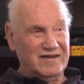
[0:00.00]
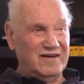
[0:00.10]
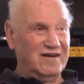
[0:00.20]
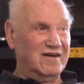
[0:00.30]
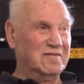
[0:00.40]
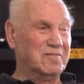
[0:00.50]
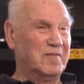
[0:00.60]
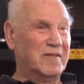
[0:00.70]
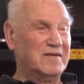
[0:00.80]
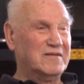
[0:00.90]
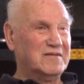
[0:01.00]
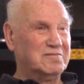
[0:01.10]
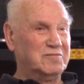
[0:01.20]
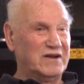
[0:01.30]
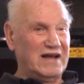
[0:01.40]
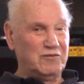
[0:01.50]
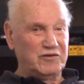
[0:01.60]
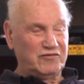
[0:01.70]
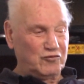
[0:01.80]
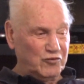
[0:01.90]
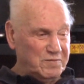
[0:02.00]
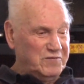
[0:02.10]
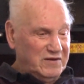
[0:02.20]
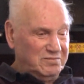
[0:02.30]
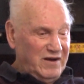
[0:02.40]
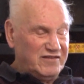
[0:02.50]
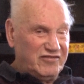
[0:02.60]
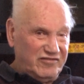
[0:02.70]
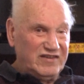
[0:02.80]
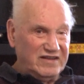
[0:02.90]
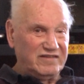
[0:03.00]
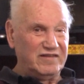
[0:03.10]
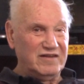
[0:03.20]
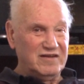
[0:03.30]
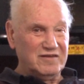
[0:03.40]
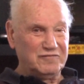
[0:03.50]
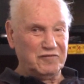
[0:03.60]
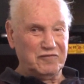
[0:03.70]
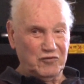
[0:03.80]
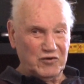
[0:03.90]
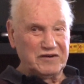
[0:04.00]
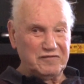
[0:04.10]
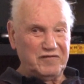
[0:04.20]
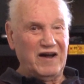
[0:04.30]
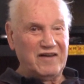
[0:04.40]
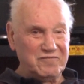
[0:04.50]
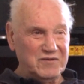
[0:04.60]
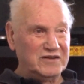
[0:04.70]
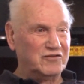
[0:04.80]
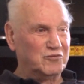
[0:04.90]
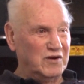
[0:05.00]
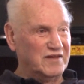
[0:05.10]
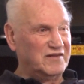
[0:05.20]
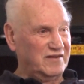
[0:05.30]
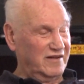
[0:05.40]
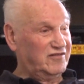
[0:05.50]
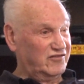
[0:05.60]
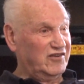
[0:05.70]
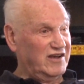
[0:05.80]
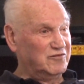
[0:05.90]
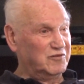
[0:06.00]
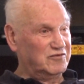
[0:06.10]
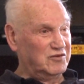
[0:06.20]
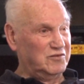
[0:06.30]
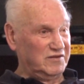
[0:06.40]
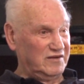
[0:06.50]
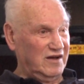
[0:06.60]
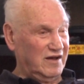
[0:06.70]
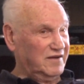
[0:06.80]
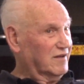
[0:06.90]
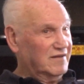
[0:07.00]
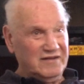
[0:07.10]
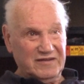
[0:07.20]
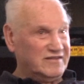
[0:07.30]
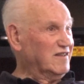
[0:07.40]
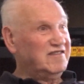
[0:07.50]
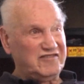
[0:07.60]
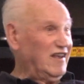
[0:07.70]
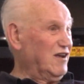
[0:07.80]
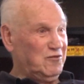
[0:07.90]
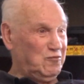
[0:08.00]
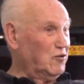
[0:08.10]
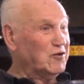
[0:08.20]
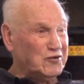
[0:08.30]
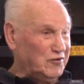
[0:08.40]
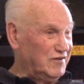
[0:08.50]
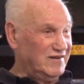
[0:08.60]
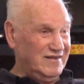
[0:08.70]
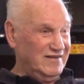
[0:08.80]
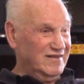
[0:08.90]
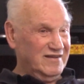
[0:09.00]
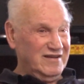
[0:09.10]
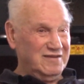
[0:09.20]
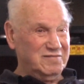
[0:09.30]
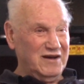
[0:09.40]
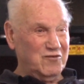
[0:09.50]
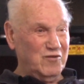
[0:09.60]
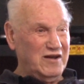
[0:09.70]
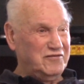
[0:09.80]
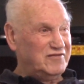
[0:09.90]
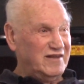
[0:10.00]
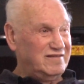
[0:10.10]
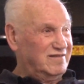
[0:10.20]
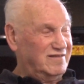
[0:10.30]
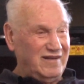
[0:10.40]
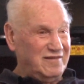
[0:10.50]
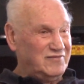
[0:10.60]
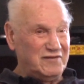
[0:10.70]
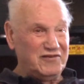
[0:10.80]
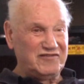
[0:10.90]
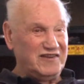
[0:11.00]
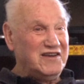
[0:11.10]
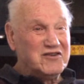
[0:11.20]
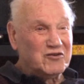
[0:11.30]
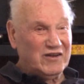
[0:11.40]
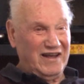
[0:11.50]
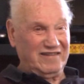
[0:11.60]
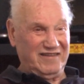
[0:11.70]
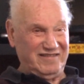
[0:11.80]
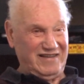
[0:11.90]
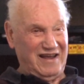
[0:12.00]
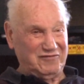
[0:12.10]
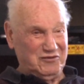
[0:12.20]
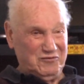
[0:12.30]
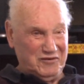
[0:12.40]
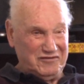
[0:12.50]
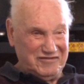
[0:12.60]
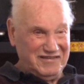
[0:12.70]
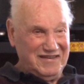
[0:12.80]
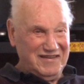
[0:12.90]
But I was gripping my seat for 45 minutes while that exchange was going on, didn't say a word. And my wife said, I've never seen you like this afterwards.